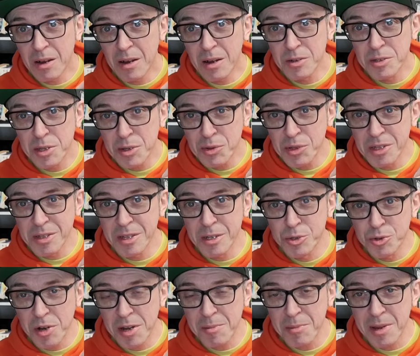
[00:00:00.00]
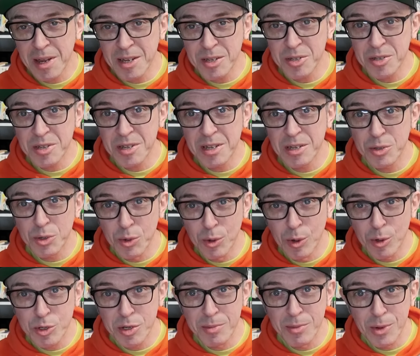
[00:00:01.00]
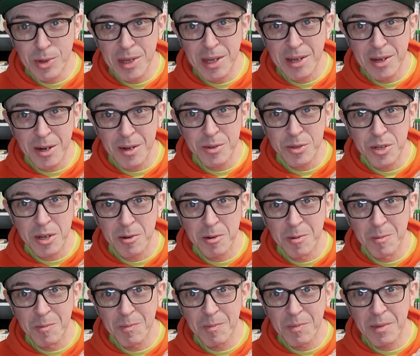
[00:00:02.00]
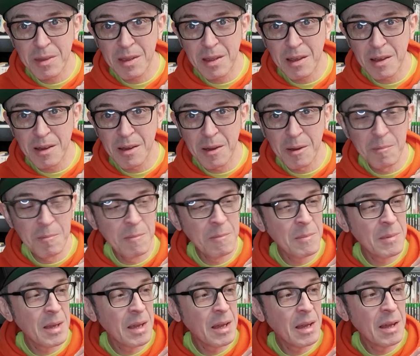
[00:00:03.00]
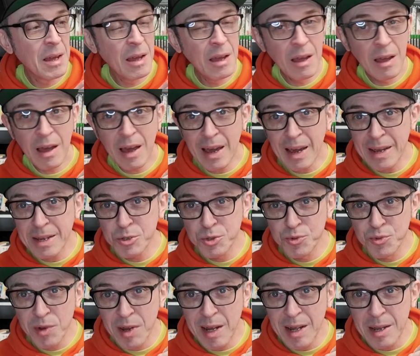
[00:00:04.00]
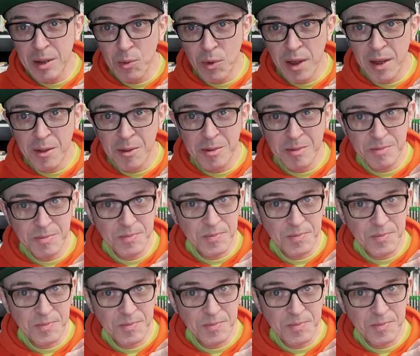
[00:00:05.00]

I do think the Dreamcast is an awesome looking console. Aged really well.